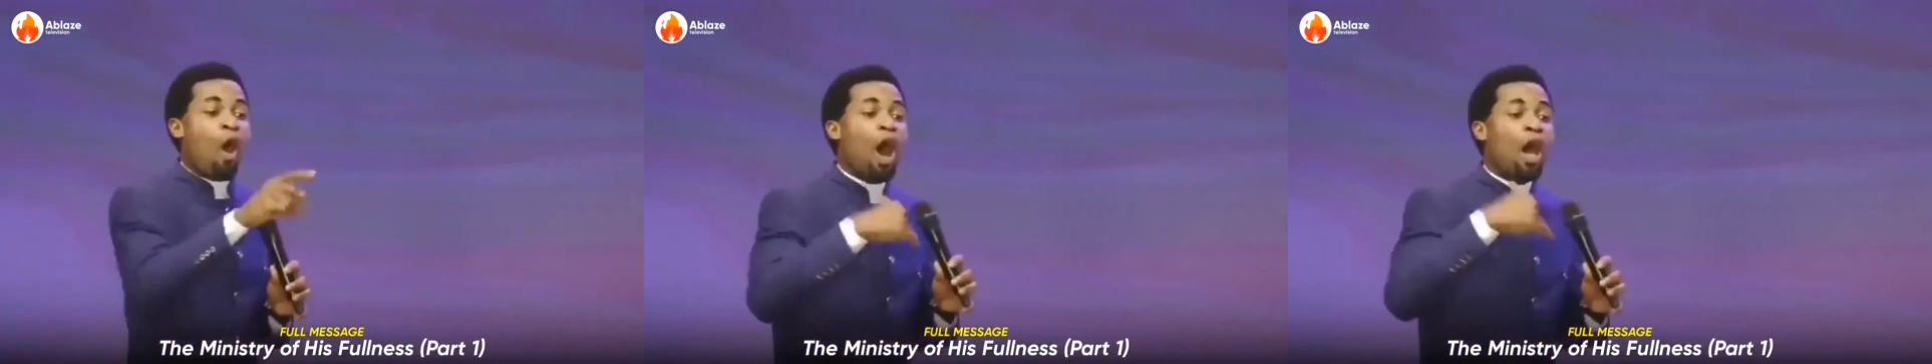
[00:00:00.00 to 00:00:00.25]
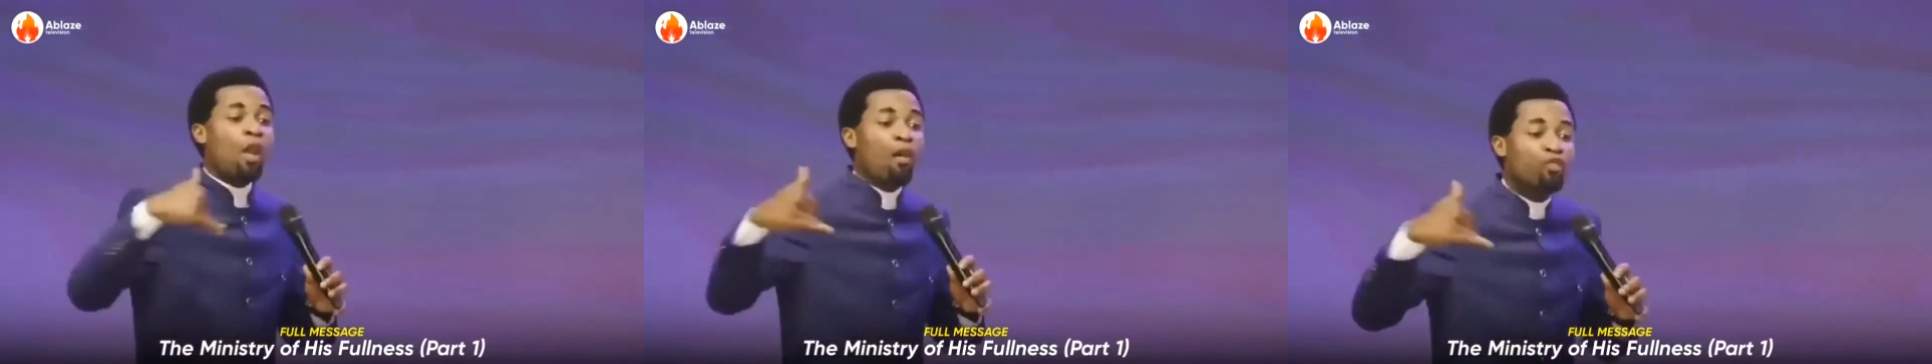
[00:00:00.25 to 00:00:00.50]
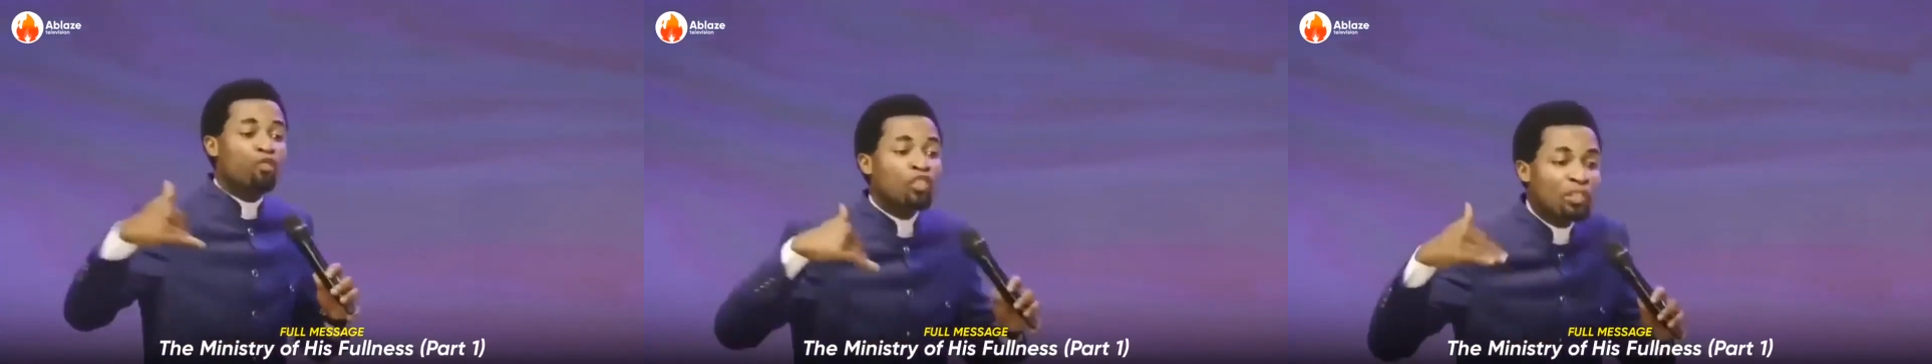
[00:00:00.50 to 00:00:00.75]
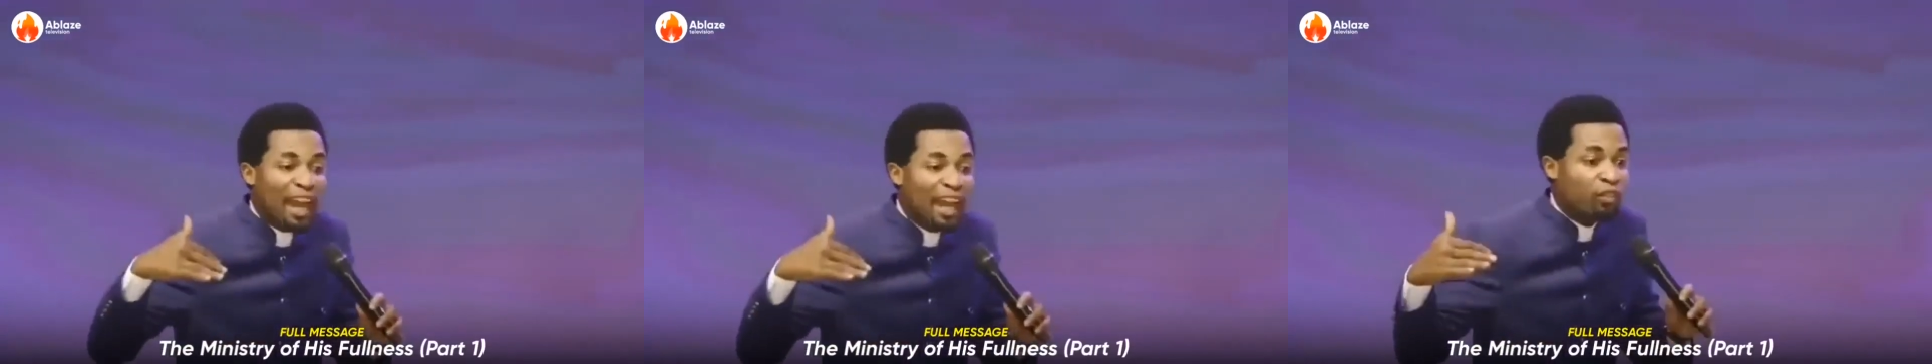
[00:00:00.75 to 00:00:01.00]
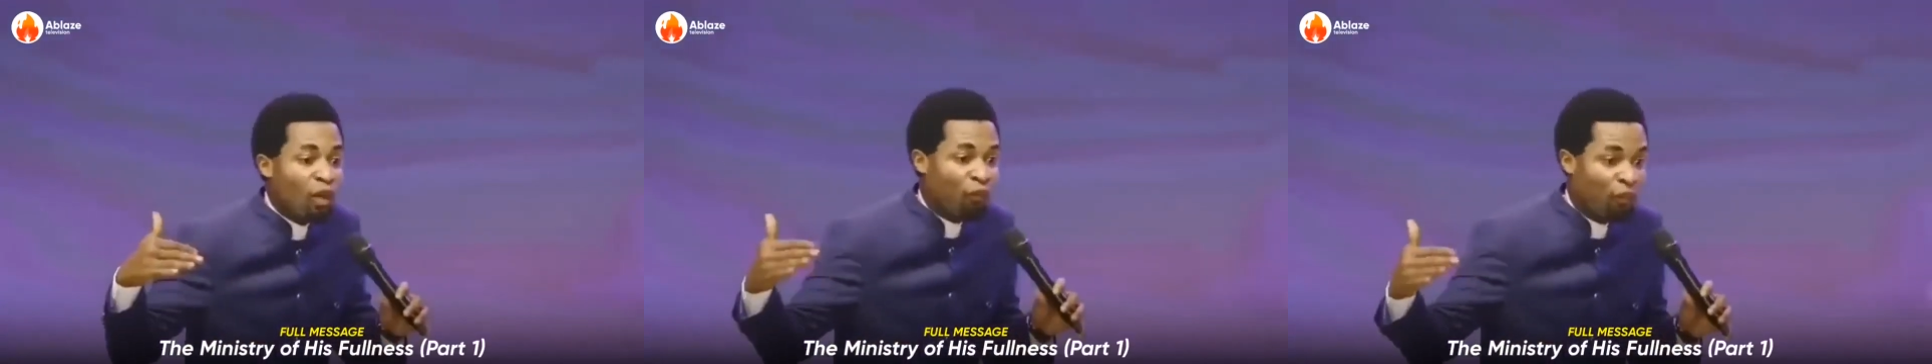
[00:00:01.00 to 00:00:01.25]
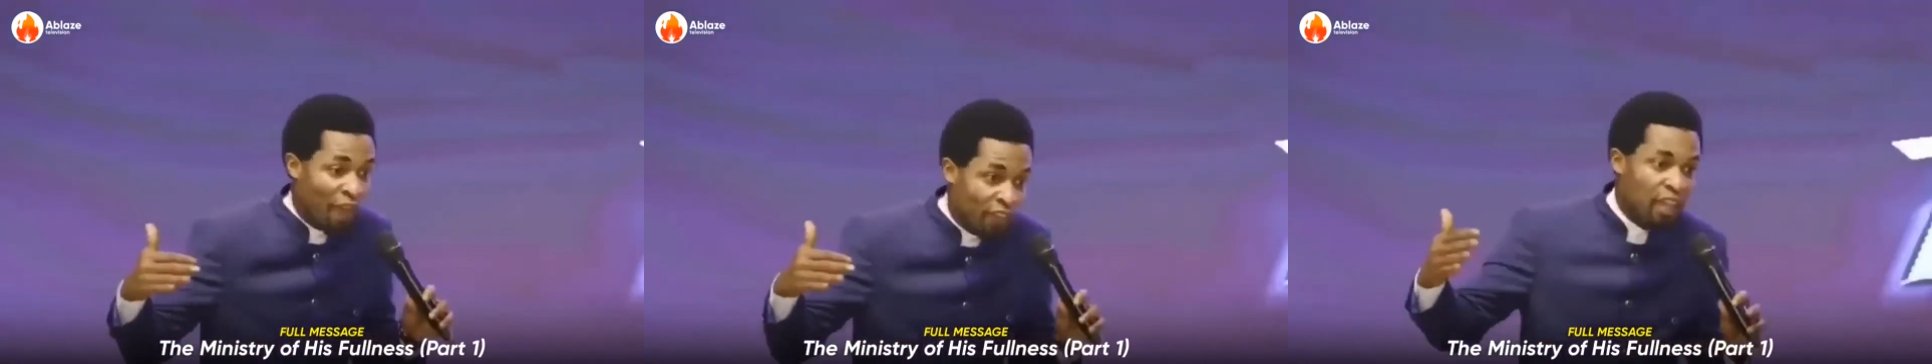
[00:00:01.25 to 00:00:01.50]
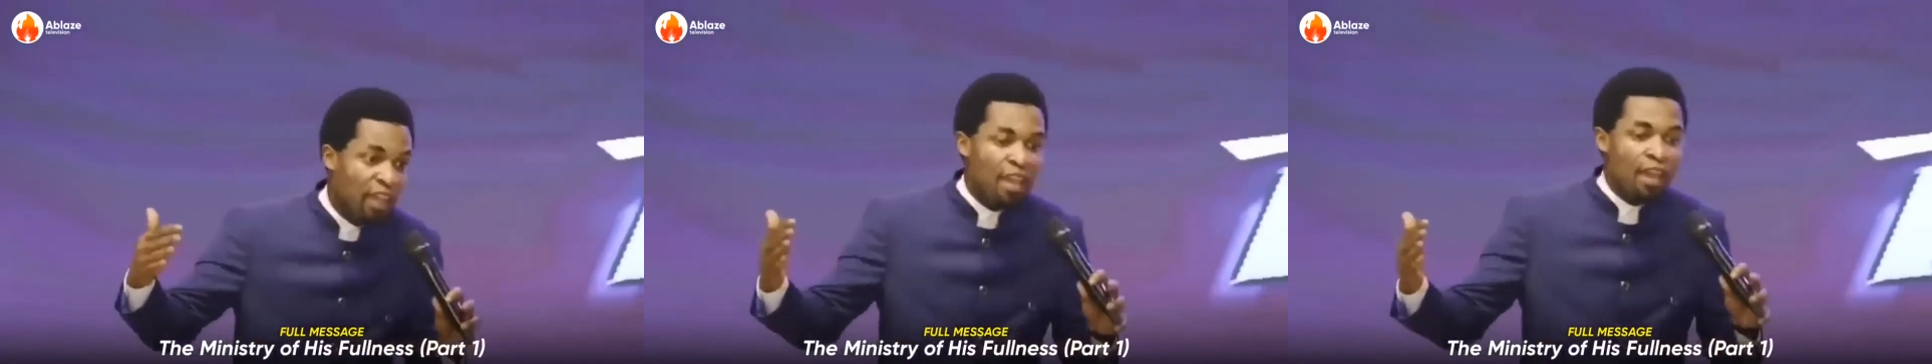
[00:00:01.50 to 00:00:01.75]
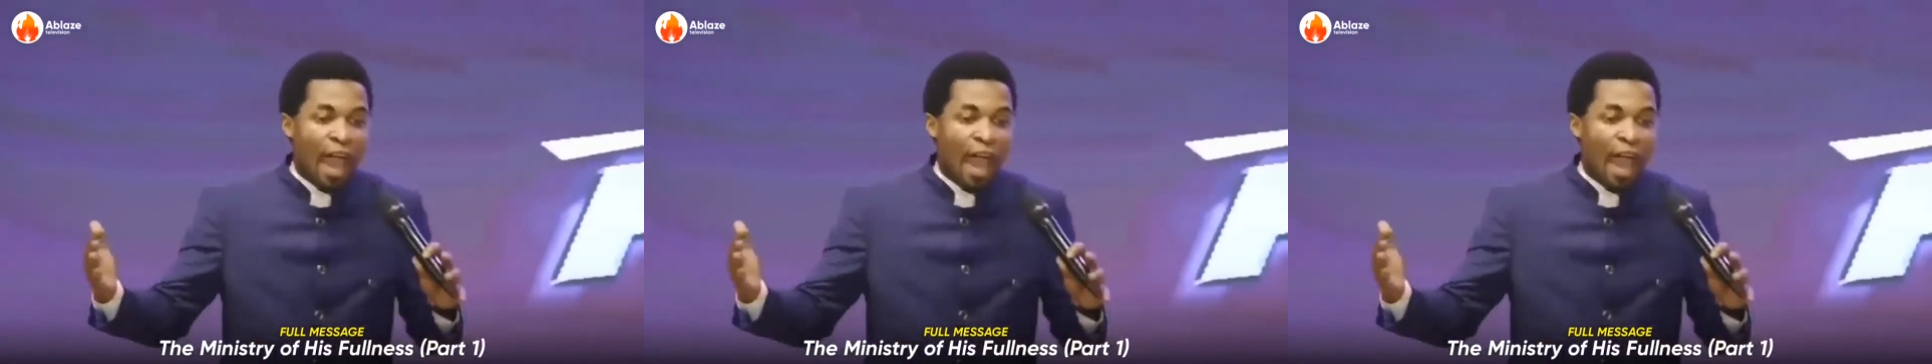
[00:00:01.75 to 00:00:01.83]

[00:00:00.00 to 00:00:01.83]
Now, all of those strands of flesh